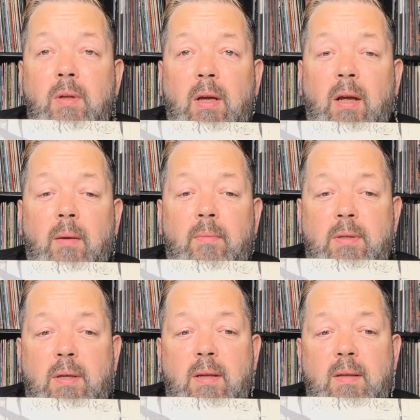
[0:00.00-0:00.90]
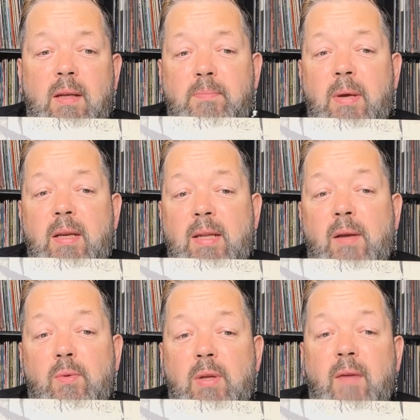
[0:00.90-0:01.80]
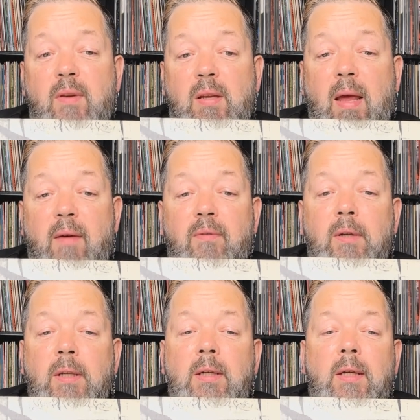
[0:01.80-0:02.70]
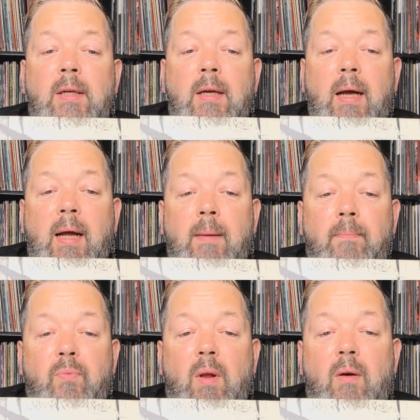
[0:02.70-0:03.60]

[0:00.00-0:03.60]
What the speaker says: So that's Pete, Daniel, David and Kev.